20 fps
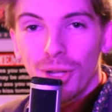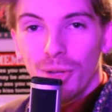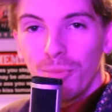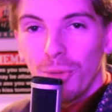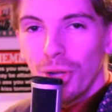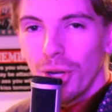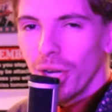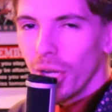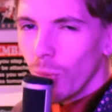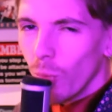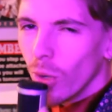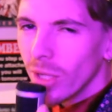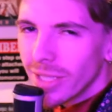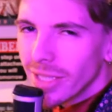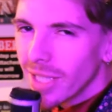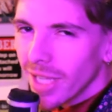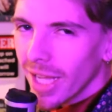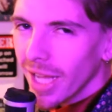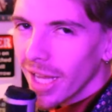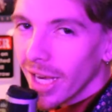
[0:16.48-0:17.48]
community
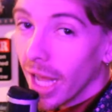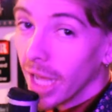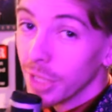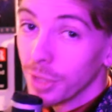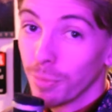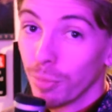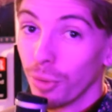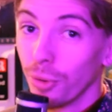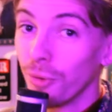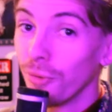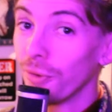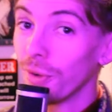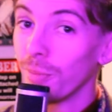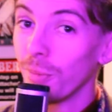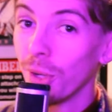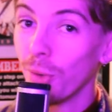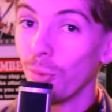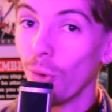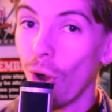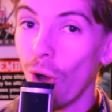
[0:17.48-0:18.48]
once again has
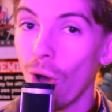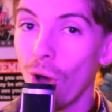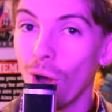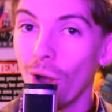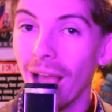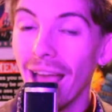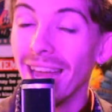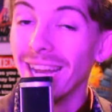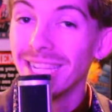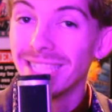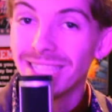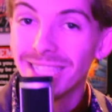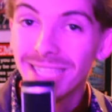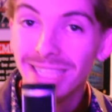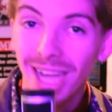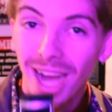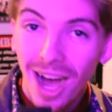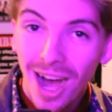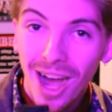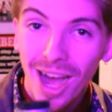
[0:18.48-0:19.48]
proven me wrong, and it's
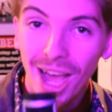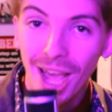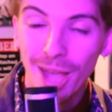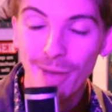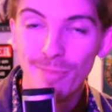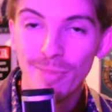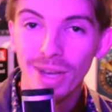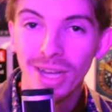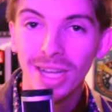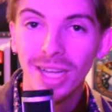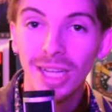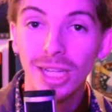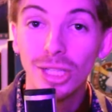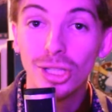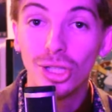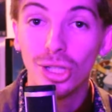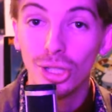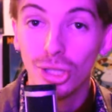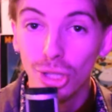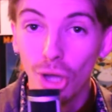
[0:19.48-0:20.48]
time
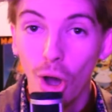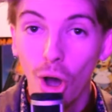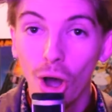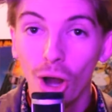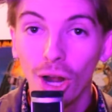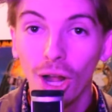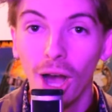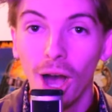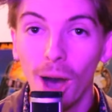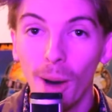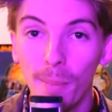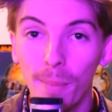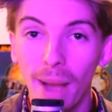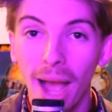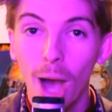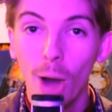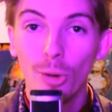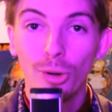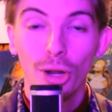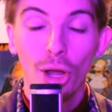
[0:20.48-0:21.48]
to talk
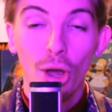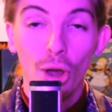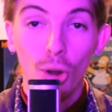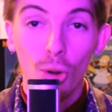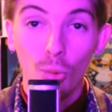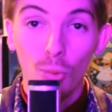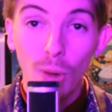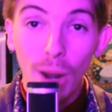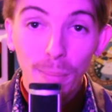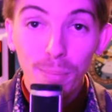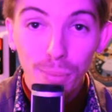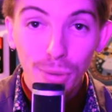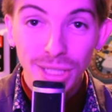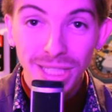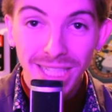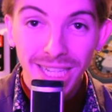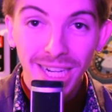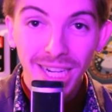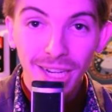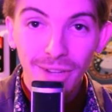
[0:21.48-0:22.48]
about
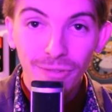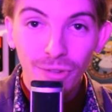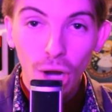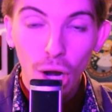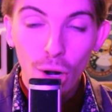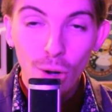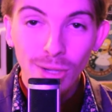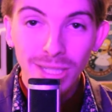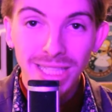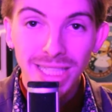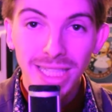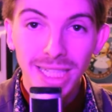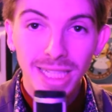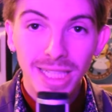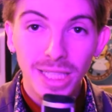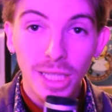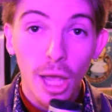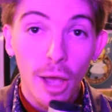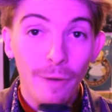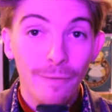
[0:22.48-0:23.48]
representative
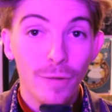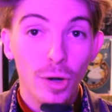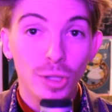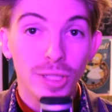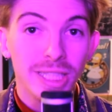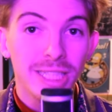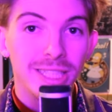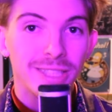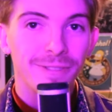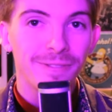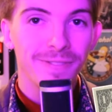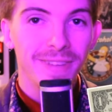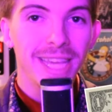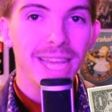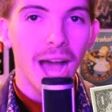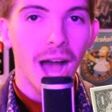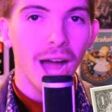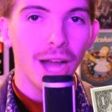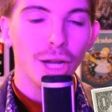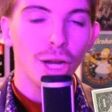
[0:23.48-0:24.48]
currencies versus
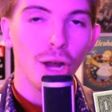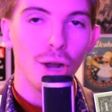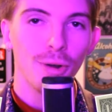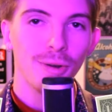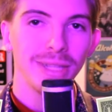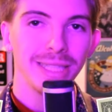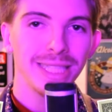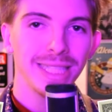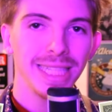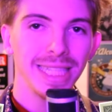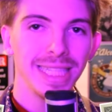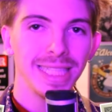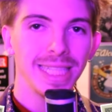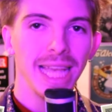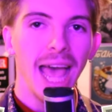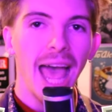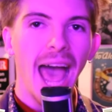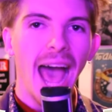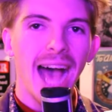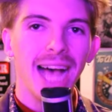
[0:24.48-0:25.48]
fiat
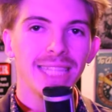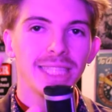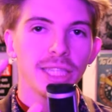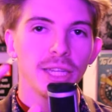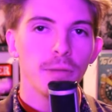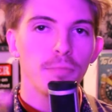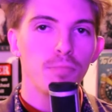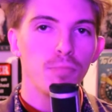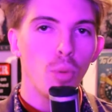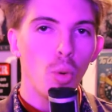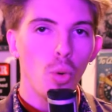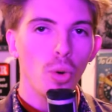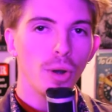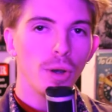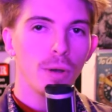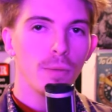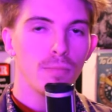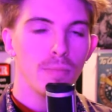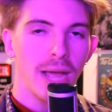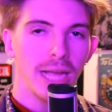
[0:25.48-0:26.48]
currencies as an
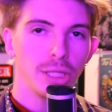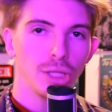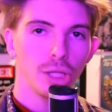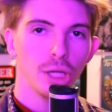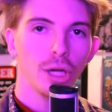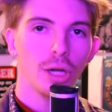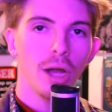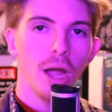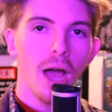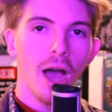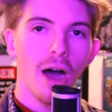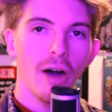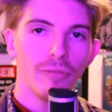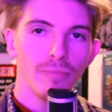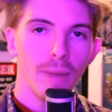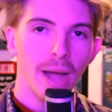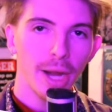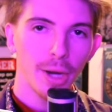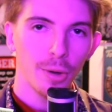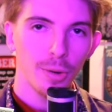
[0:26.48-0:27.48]
important measure of
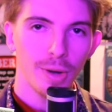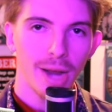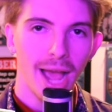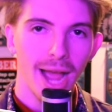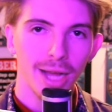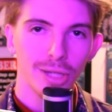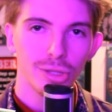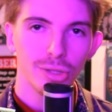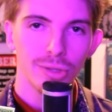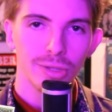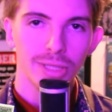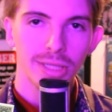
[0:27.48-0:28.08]
micronational